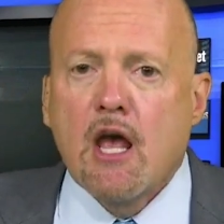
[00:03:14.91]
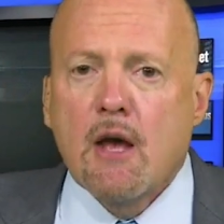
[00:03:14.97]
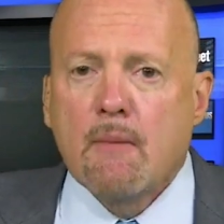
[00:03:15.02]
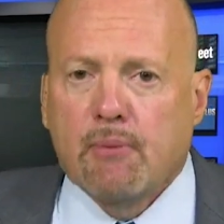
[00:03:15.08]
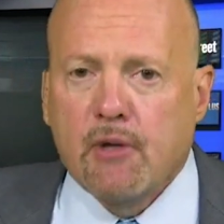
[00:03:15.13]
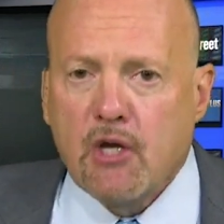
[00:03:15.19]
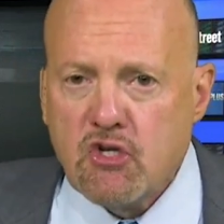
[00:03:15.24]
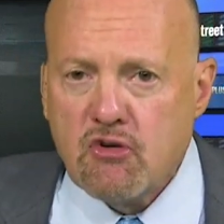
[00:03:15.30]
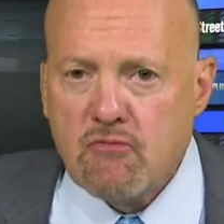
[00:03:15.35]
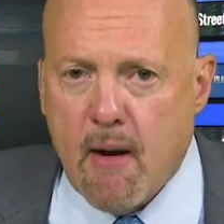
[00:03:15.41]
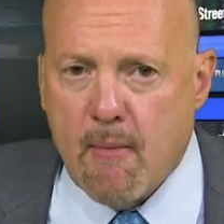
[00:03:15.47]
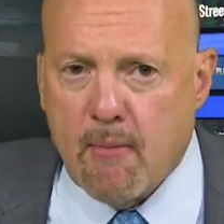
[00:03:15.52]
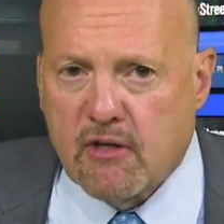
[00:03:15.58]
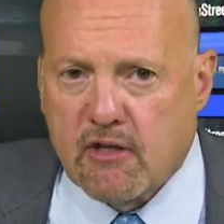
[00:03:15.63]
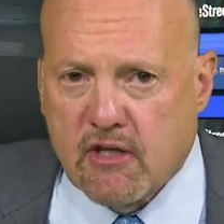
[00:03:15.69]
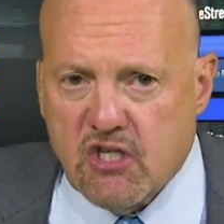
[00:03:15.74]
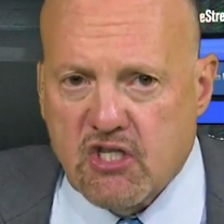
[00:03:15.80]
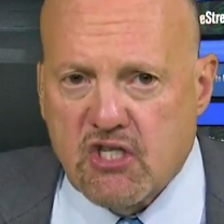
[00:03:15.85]
Please remember,
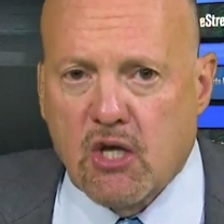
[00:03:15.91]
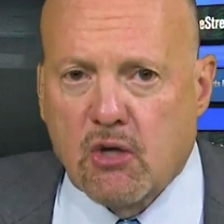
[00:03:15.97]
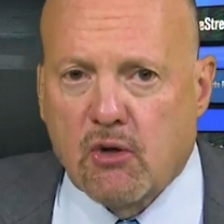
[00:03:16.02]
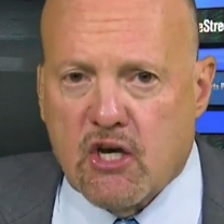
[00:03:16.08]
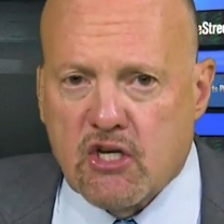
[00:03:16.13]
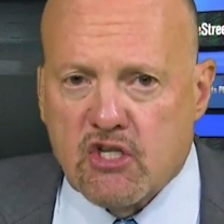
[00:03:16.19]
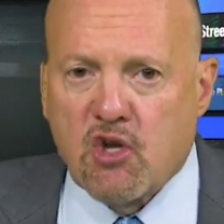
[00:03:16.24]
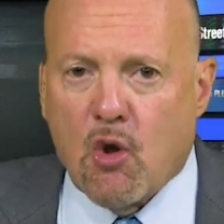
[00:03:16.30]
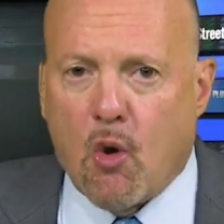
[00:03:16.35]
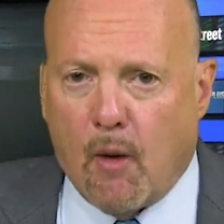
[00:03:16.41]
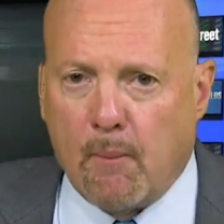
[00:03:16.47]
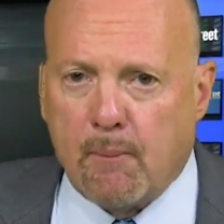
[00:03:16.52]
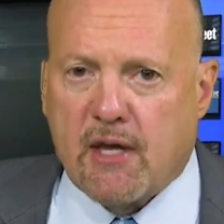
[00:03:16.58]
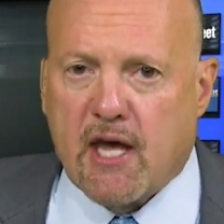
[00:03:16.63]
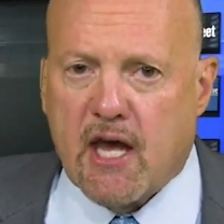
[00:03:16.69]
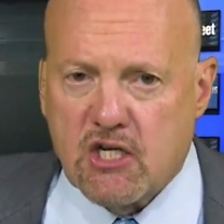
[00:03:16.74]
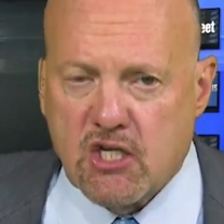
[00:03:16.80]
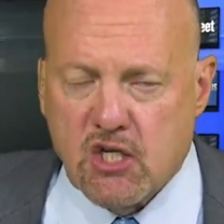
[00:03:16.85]
this deal has no
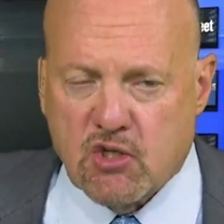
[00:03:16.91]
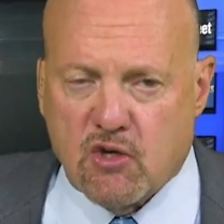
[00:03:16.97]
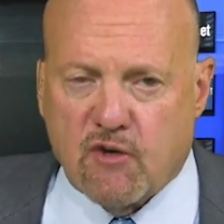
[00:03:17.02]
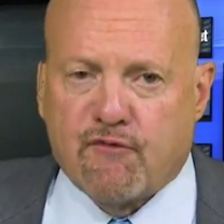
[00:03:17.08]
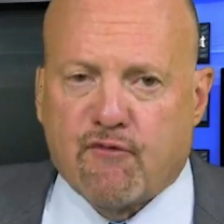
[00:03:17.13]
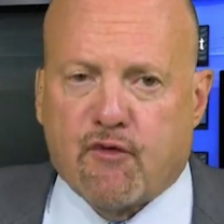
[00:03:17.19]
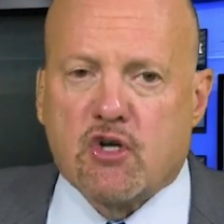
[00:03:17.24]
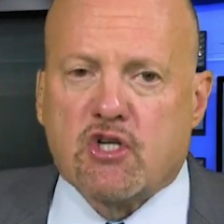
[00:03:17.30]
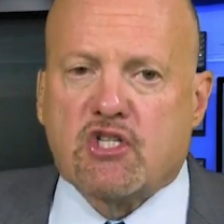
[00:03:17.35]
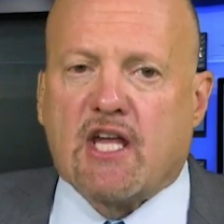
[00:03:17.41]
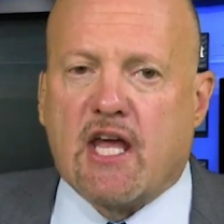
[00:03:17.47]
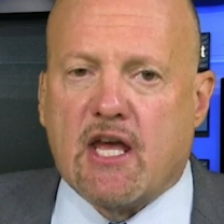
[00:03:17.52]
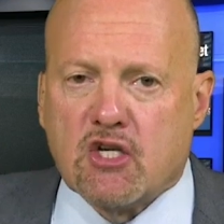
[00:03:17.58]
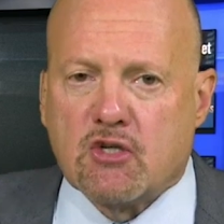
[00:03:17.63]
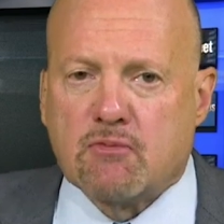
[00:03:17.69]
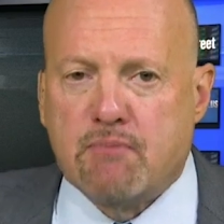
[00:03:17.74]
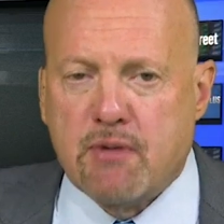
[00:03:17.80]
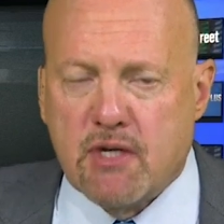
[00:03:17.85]
implications on First
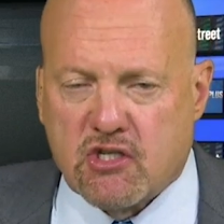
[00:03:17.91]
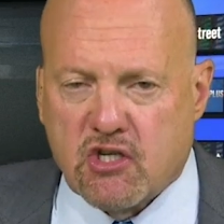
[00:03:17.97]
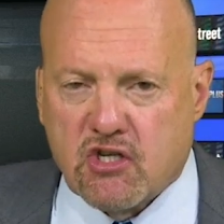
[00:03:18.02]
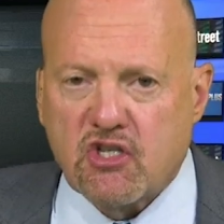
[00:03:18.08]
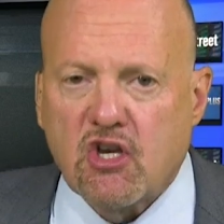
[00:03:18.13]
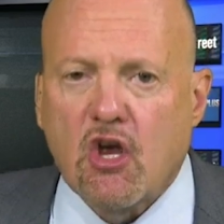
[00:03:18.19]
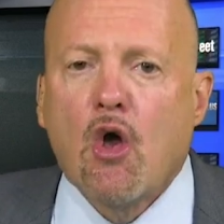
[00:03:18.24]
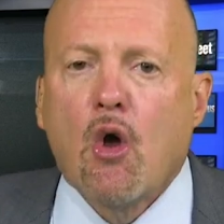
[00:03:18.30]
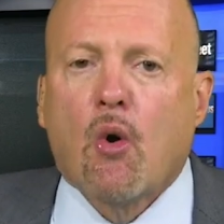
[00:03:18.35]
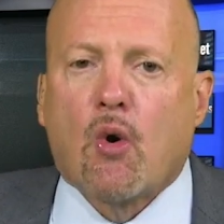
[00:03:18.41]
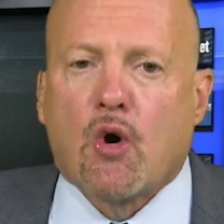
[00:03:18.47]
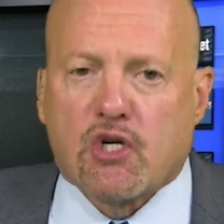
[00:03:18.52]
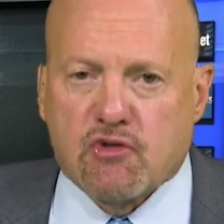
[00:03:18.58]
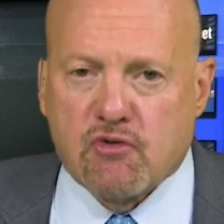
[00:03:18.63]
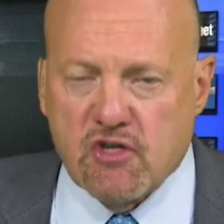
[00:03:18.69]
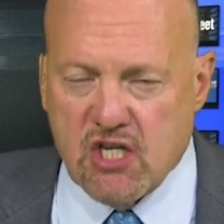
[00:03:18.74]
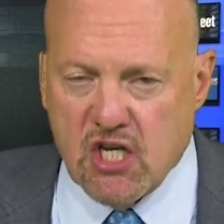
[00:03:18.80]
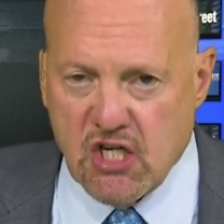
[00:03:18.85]
Data's business or
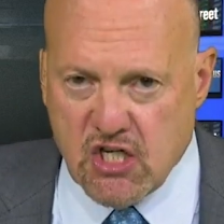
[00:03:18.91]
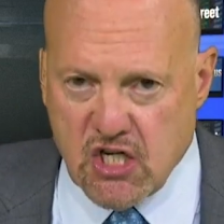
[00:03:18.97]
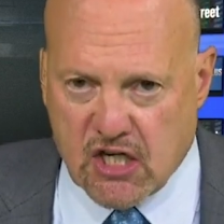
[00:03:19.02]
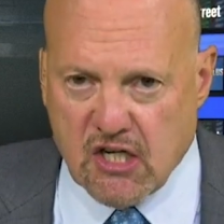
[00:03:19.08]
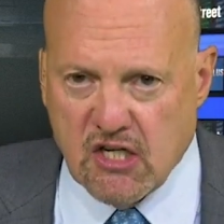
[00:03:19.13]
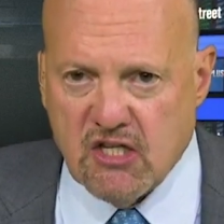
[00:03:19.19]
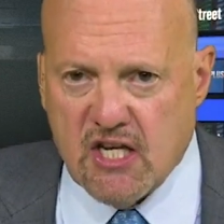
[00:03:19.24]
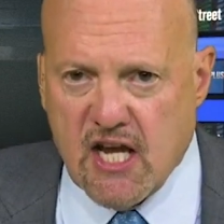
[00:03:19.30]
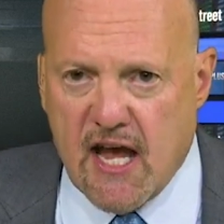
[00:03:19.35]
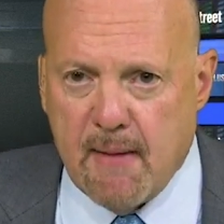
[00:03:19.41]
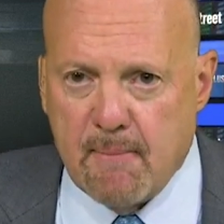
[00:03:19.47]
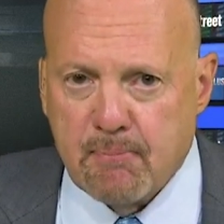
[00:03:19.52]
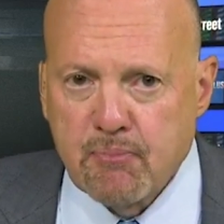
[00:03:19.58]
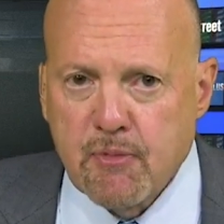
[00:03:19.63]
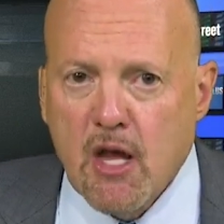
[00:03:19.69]
strategic intent.